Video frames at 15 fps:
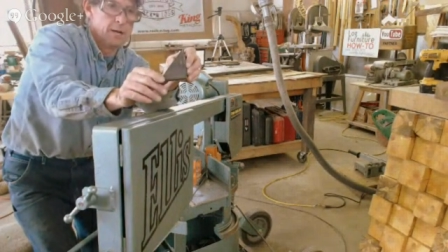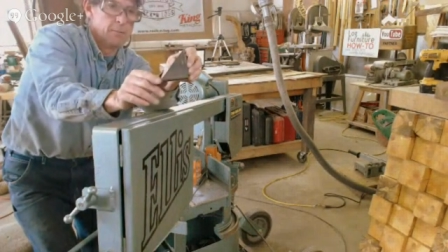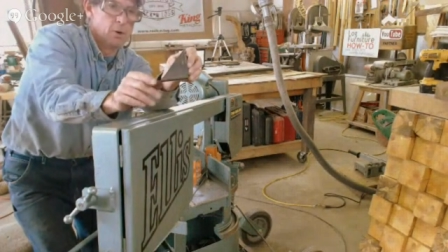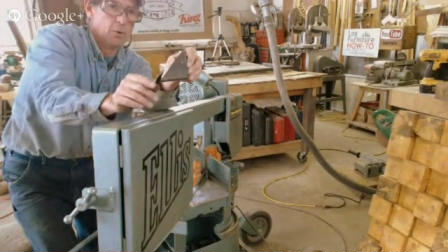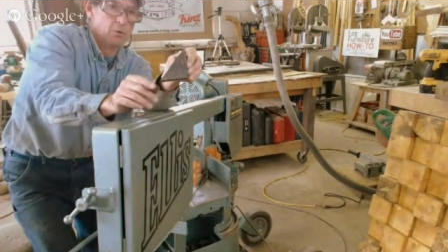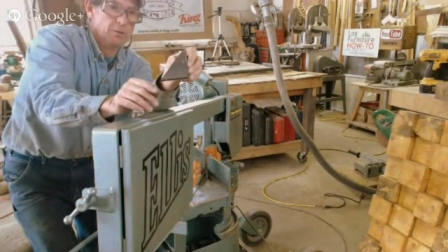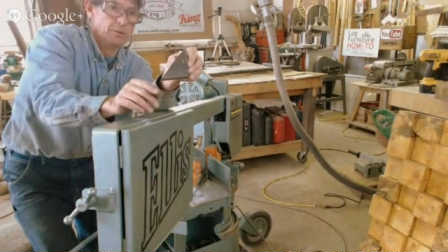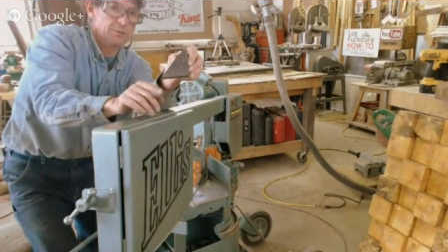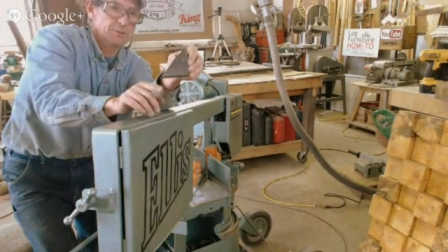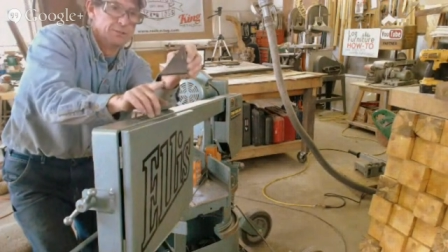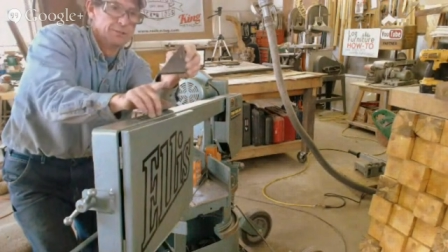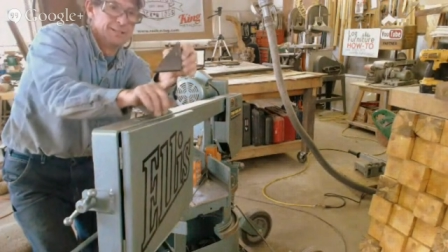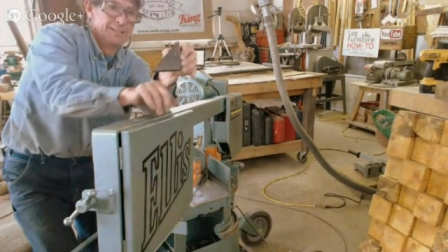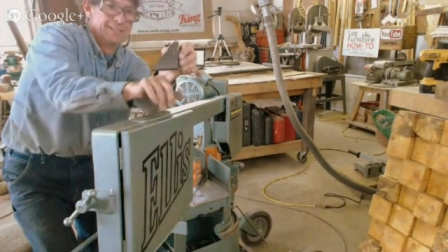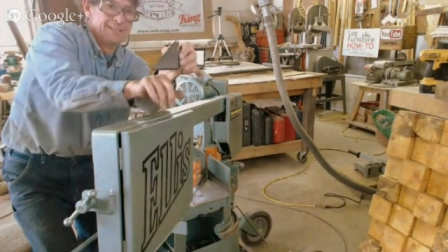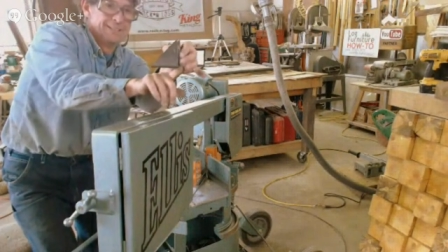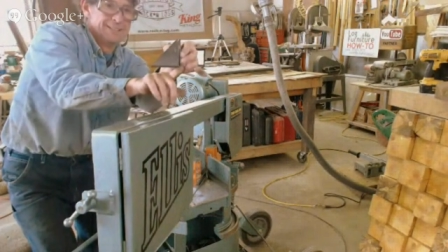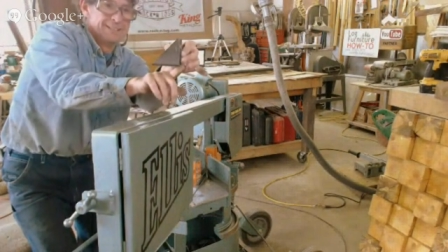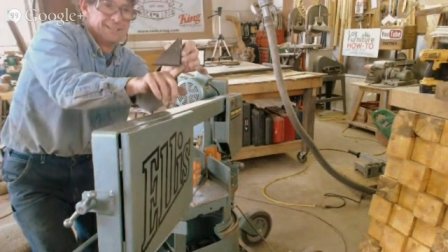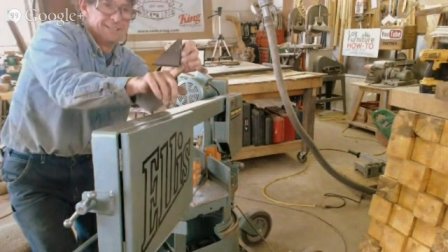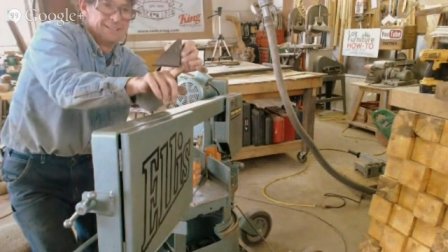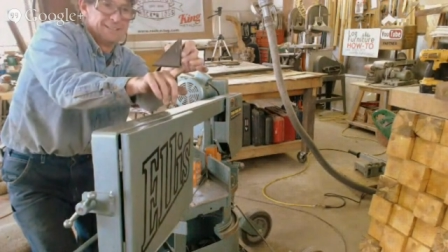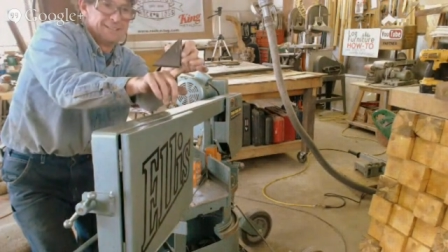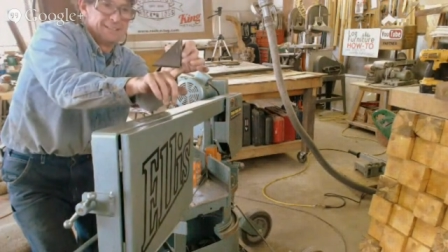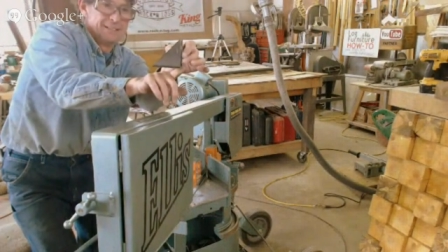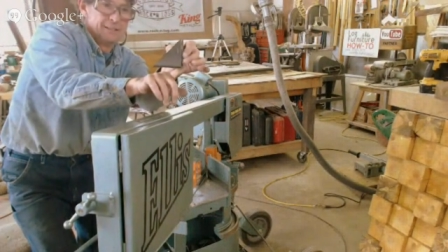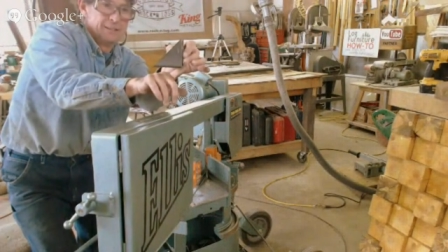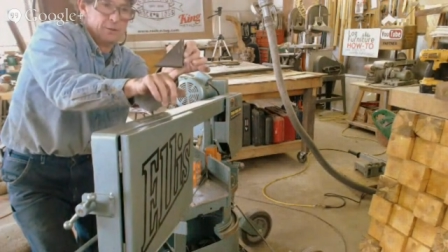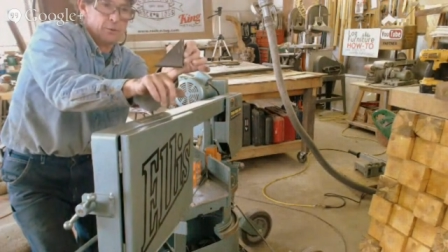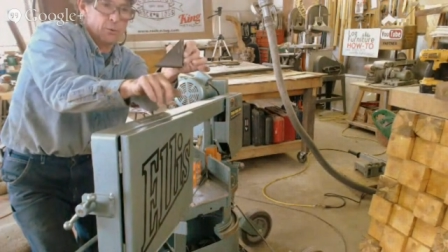I'm holding this.
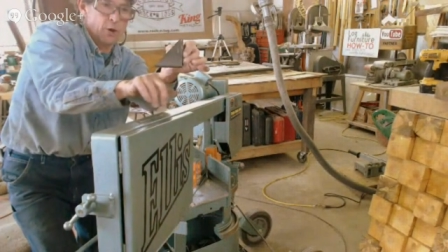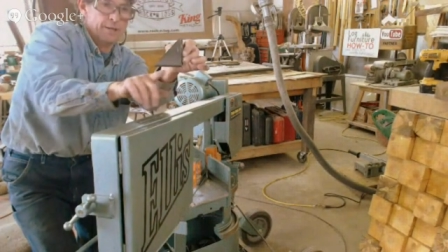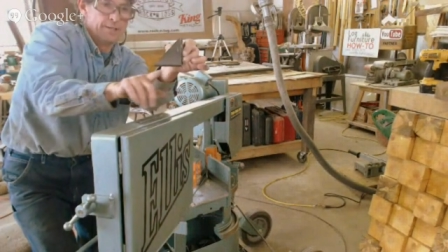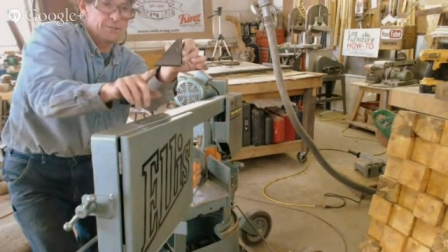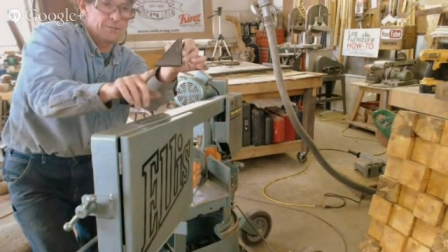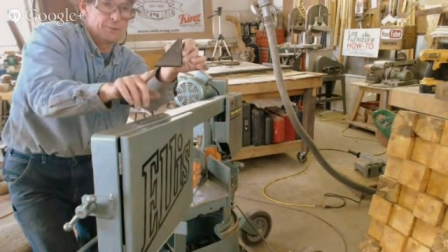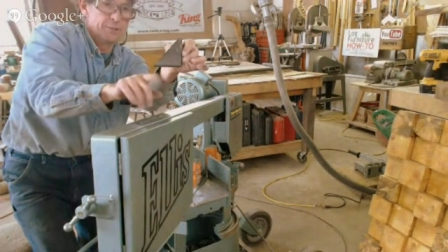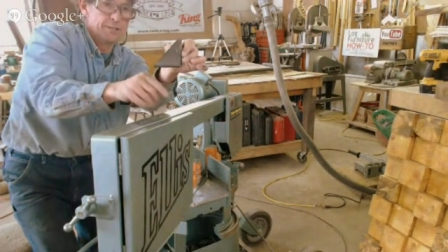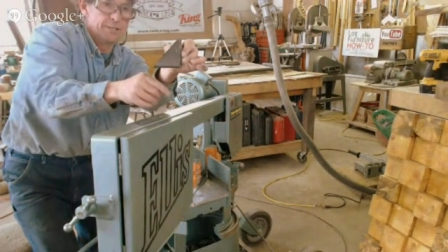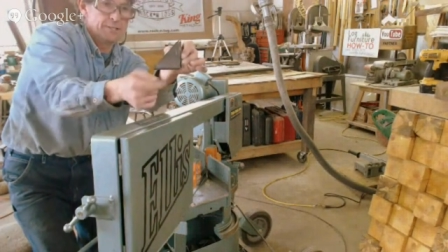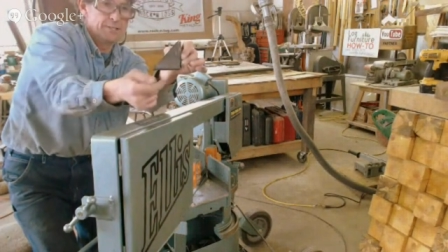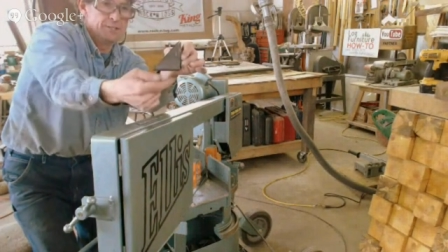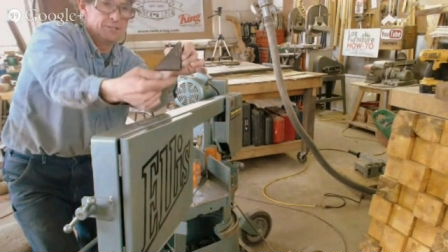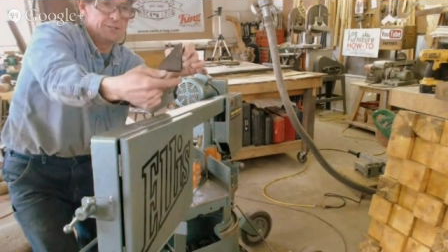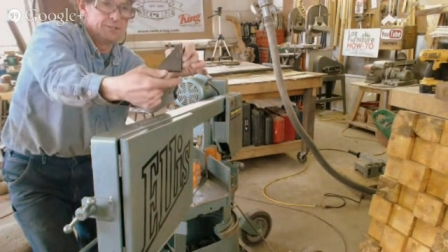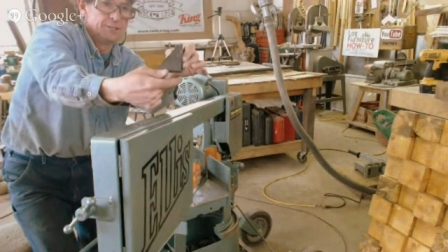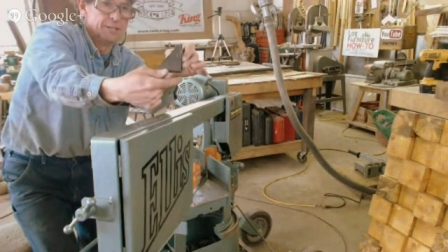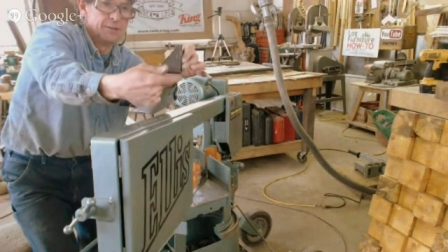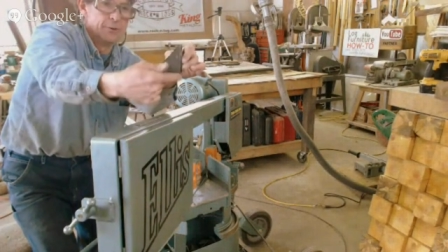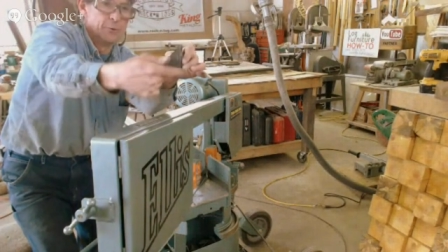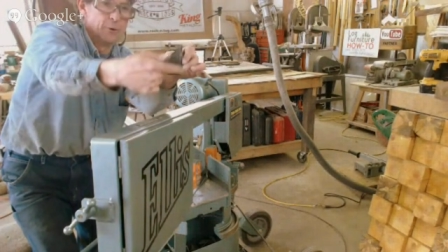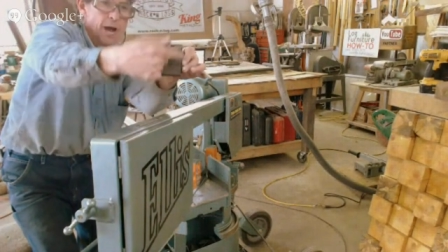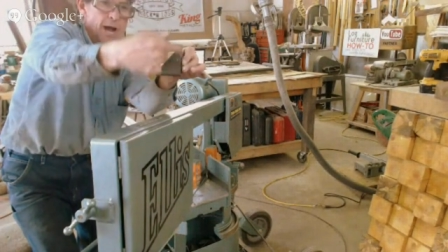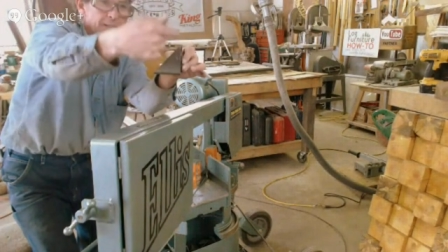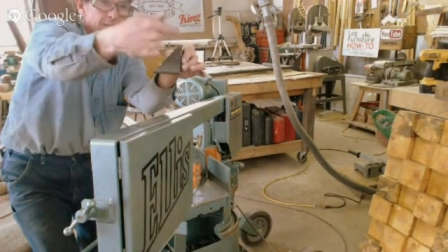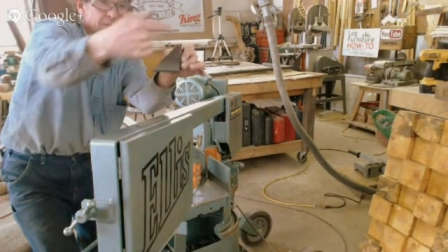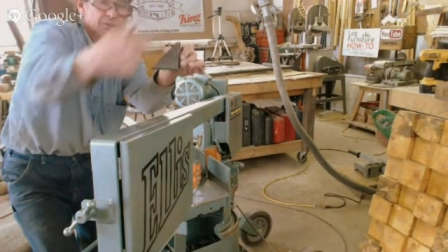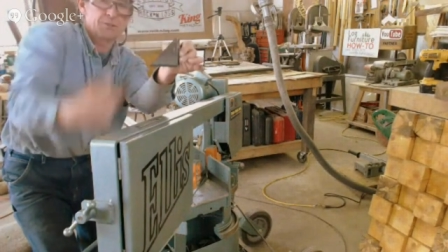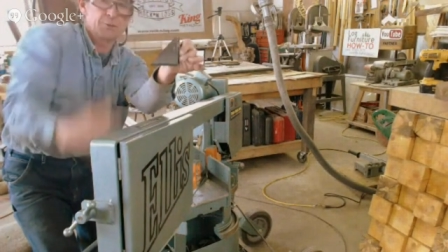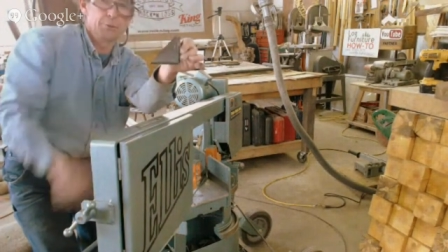The run is three inches and the rise
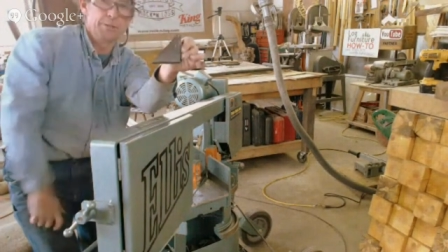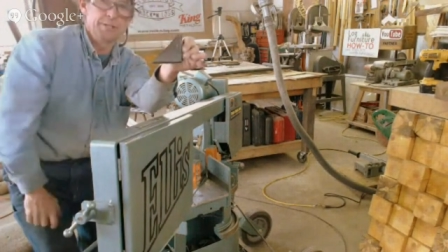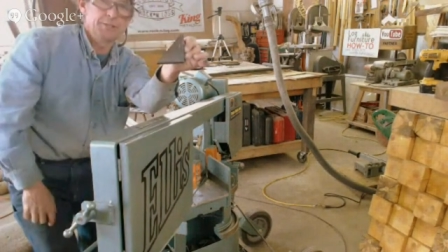is three